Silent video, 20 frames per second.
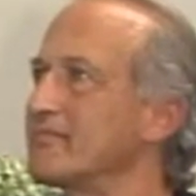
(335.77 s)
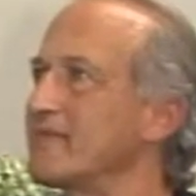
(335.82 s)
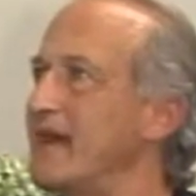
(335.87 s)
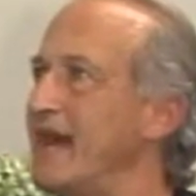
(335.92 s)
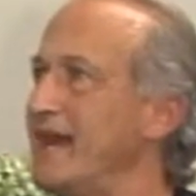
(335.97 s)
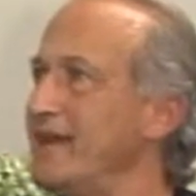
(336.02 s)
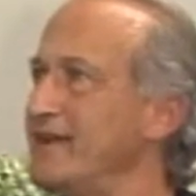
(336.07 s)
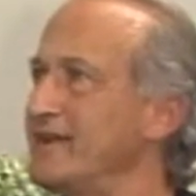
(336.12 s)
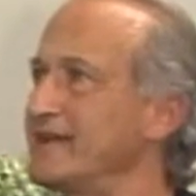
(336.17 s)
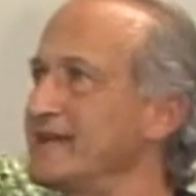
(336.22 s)

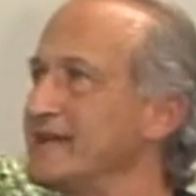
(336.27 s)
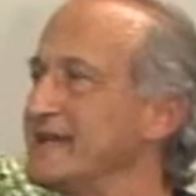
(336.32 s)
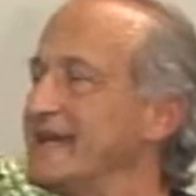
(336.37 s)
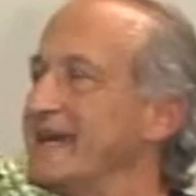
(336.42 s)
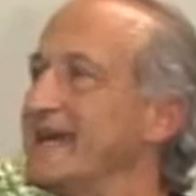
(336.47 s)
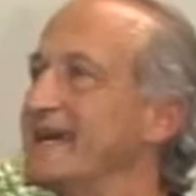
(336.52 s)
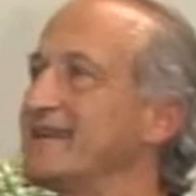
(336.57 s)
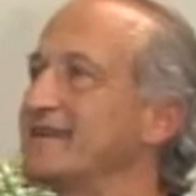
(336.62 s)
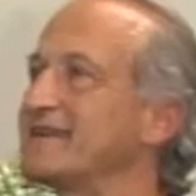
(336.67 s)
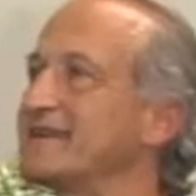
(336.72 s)
I
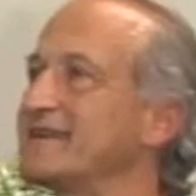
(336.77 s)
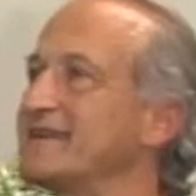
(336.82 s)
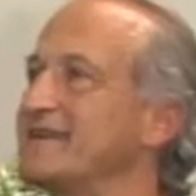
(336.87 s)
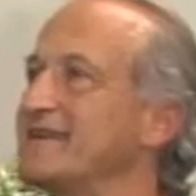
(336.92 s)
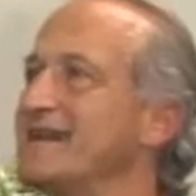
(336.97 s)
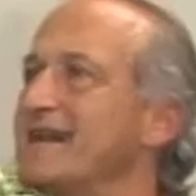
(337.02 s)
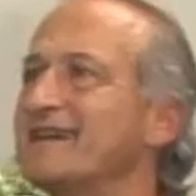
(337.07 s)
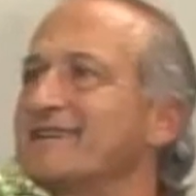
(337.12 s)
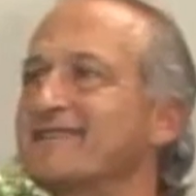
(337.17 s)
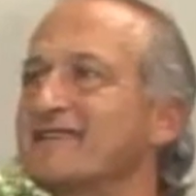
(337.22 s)
can't.
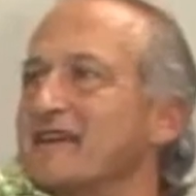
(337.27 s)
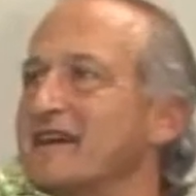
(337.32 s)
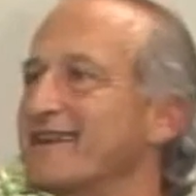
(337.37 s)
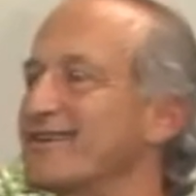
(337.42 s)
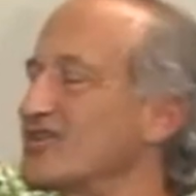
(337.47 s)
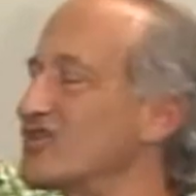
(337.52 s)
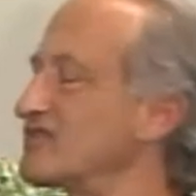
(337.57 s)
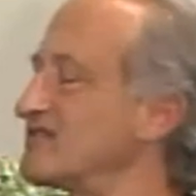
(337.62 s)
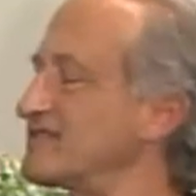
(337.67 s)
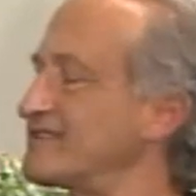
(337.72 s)
Not that
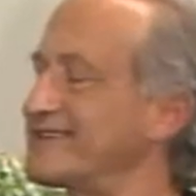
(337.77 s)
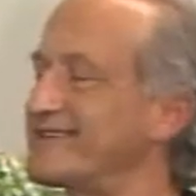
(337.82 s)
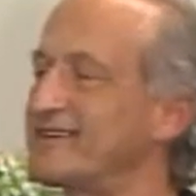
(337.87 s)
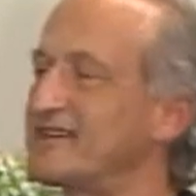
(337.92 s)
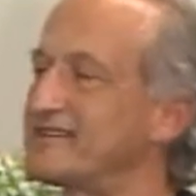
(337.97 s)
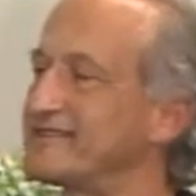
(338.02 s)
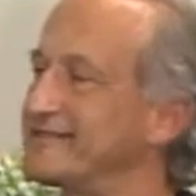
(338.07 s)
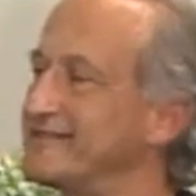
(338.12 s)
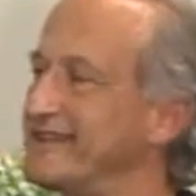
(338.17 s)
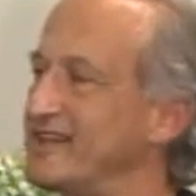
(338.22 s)
early
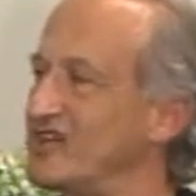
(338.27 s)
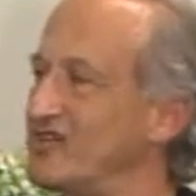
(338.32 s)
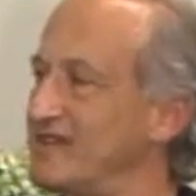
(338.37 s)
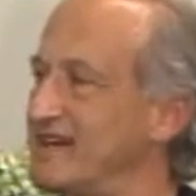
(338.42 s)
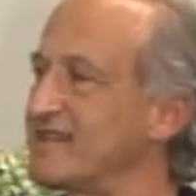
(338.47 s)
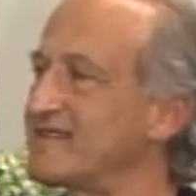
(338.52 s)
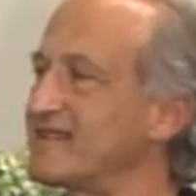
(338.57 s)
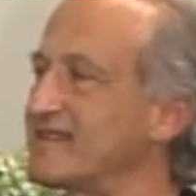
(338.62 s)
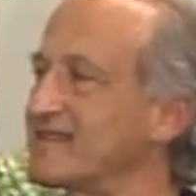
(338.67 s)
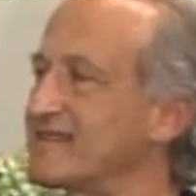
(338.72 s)
on. No,
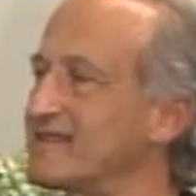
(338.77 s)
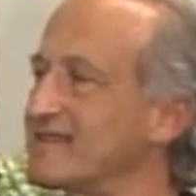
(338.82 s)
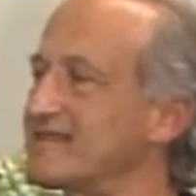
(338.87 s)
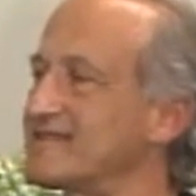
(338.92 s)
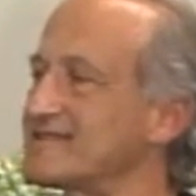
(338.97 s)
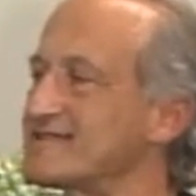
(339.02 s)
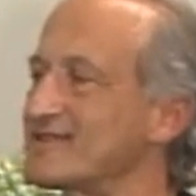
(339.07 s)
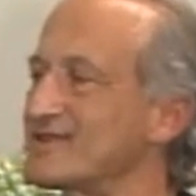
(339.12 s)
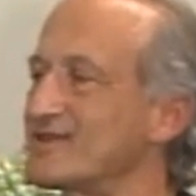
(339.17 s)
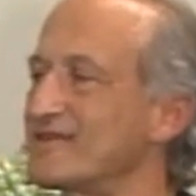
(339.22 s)
I think it that
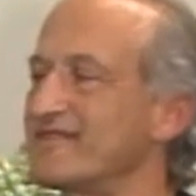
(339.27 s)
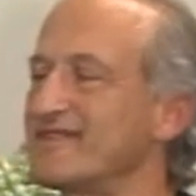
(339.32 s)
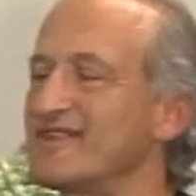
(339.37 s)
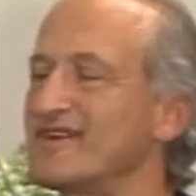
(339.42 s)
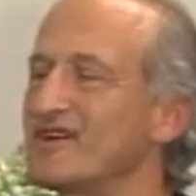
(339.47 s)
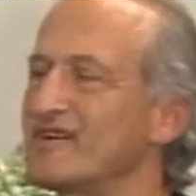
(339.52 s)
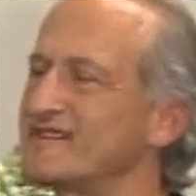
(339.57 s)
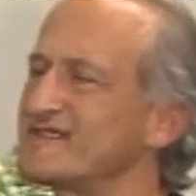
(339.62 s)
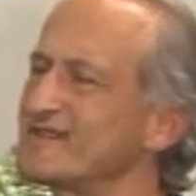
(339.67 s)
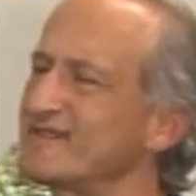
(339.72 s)
wasn't. the sort of
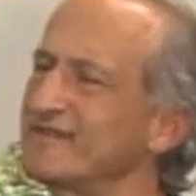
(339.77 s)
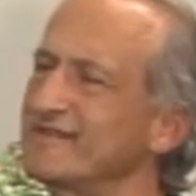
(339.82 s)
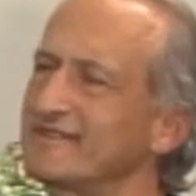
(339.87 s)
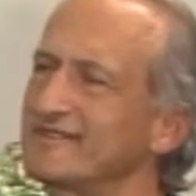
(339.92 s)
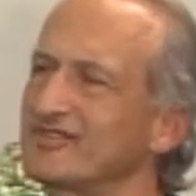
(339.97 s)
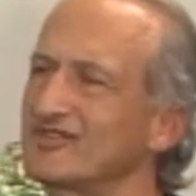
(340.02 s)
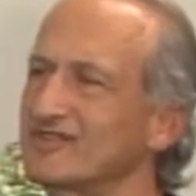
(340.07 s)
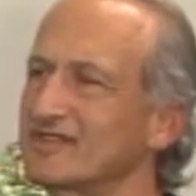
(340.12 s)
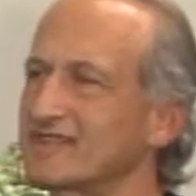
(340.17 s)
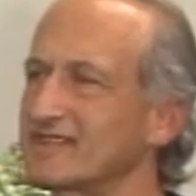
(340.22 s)
no, the sort of the
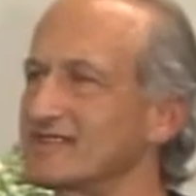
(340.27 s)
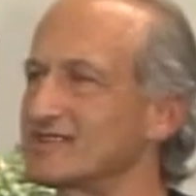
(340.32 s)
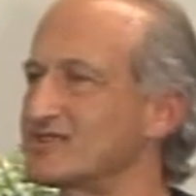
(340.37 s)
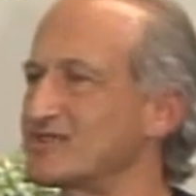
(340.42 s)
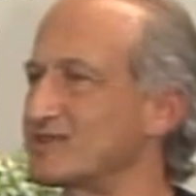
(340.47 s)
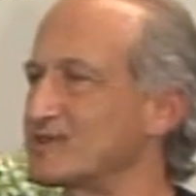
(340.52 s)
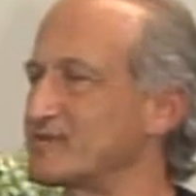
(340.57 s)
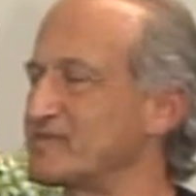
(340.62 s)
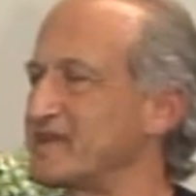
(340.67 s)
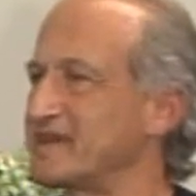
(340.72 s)
Turkish
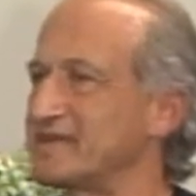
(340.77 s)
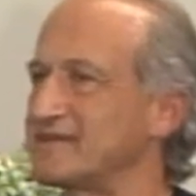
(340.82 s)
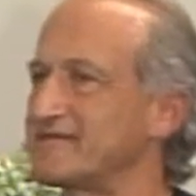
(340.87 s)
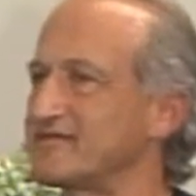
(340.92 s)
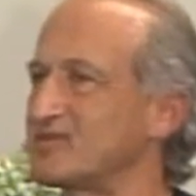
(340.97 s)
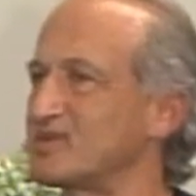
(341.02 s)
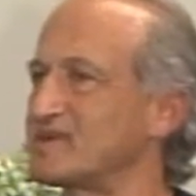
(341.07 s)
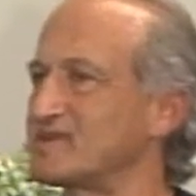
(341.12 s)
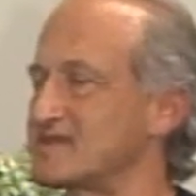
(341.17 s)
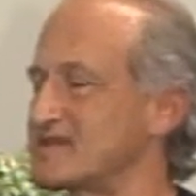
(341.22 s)
European
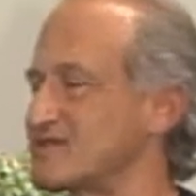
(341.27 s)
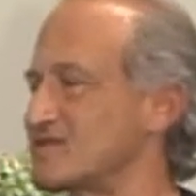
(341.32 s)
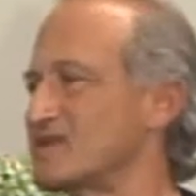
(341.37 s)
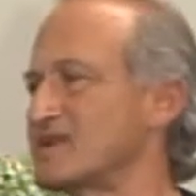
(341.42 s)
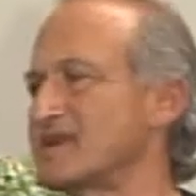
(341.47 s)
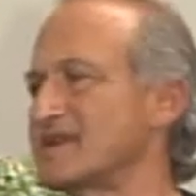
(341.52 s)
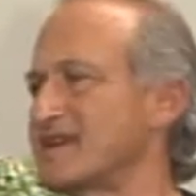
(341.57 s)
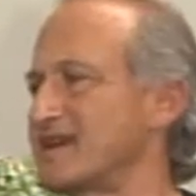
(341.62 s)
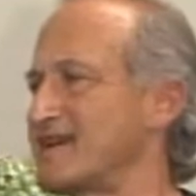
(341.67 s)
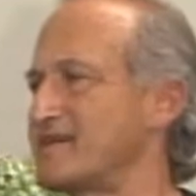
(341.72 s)
influences
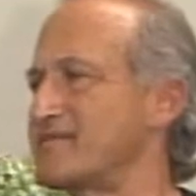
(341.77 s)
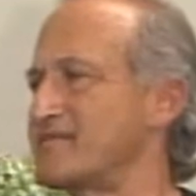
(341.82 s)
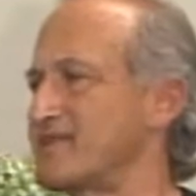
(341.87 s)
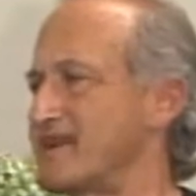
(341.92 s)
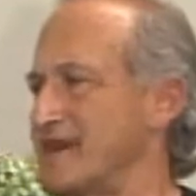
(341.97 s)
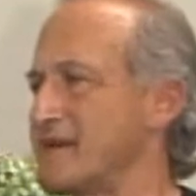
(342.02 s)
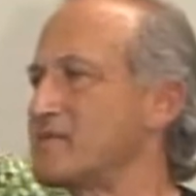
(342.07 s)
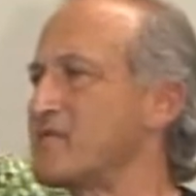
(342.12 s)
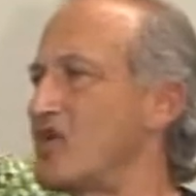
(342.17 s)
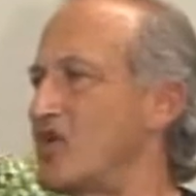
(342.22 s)
really came
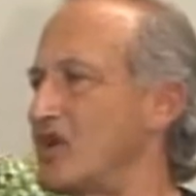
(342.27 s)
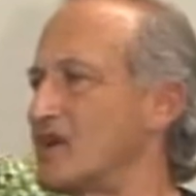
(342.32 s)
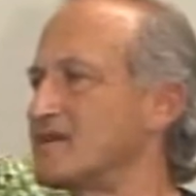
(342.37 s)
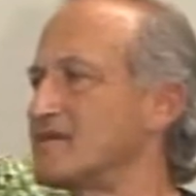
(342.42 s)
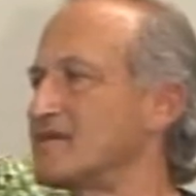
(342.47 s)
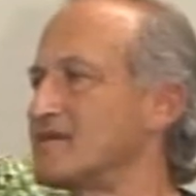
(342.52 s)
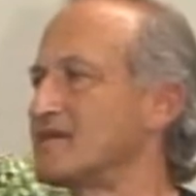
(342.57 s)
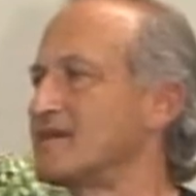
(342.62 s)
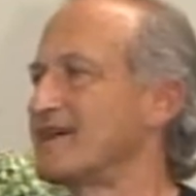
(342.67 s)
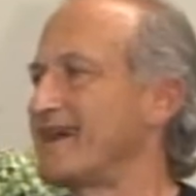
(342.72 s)
came
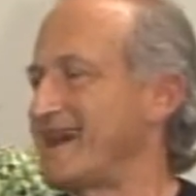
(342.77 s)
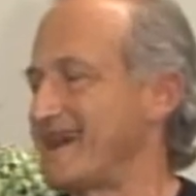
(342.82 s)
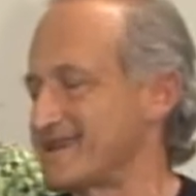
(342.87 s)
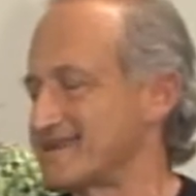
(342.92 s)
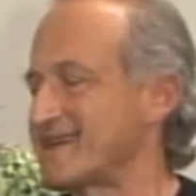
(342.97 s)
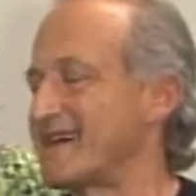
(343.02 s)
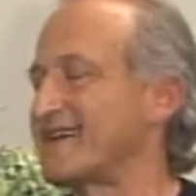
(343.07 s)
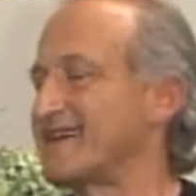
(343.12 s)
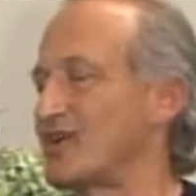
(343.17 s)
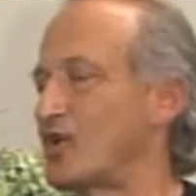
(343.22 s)
on
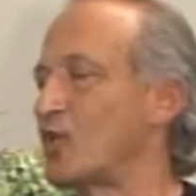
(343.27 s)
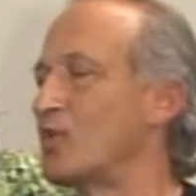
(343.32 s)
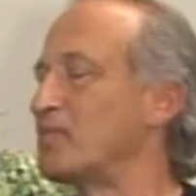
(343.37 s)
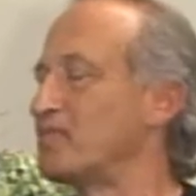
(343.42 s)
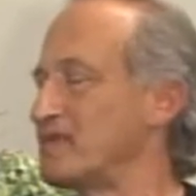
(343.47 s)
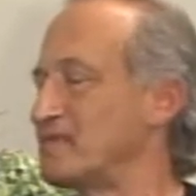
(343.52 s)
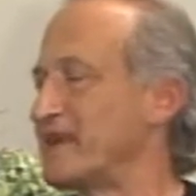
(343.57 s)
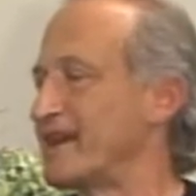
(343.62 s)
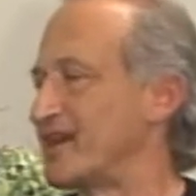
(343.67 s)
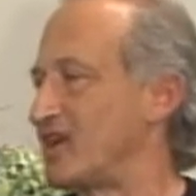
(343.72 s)
as I
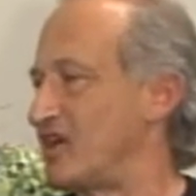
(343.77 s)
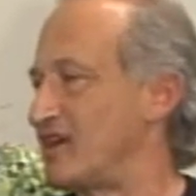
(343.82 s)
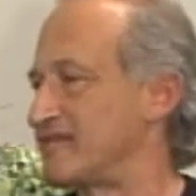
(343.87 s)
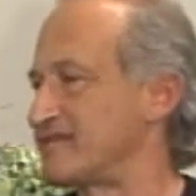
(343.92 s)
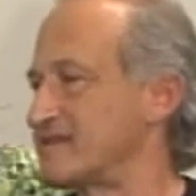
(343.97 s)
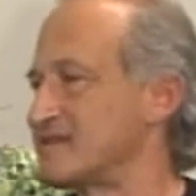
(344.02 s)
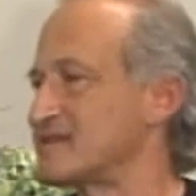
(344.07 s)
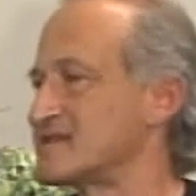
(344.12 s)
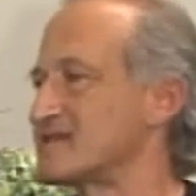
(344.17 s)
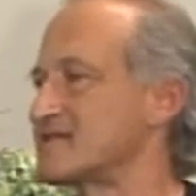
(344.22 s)
opened my
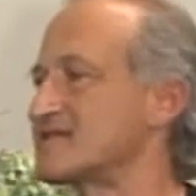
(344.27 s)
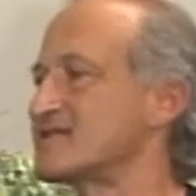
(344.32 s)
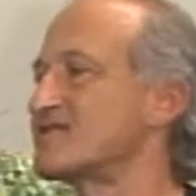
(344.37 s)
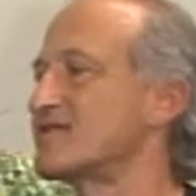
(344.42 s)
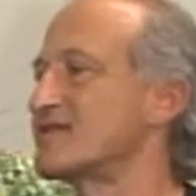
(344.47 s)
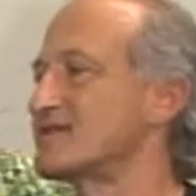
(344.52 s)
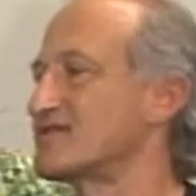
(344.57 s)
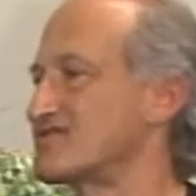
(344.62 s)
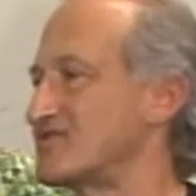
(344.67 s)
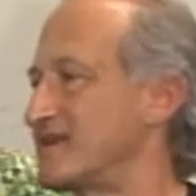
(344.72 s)
office and
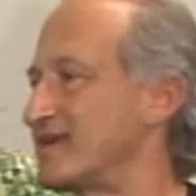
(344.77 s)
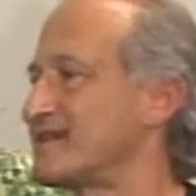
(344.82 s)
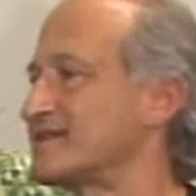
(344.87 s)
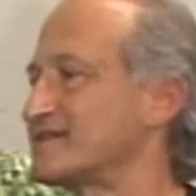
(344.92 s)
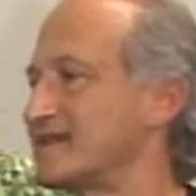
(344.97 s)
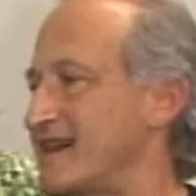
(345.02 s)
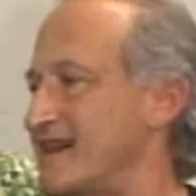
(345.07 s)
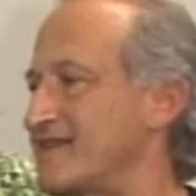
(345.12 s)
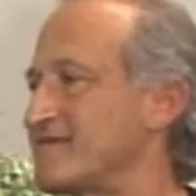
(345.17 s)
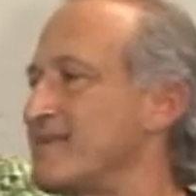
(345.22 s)
started trying
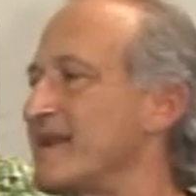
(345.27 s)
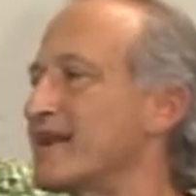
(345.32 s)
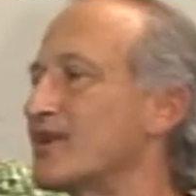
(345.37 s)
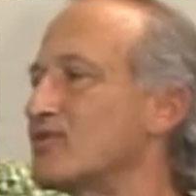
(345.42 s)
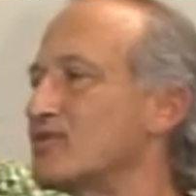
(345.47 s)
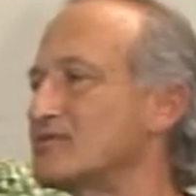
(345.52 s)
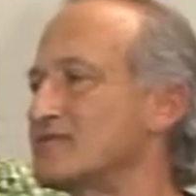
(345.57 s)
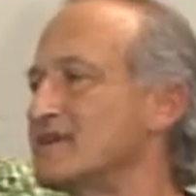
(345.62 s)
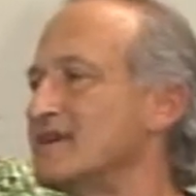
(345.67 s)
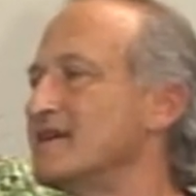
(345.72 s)
to have uh-huh. my
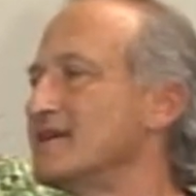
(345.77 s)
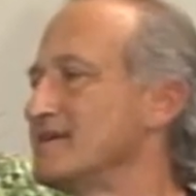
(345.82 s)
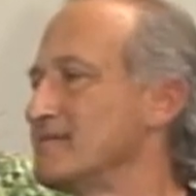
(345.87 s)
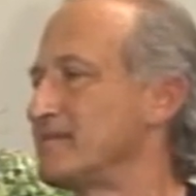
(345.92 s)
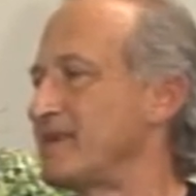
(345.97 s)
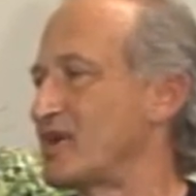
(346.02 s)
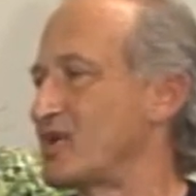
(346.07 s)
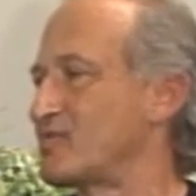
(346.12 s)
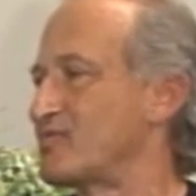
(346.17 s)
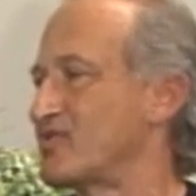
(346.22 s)
own
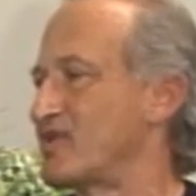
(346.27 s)
my own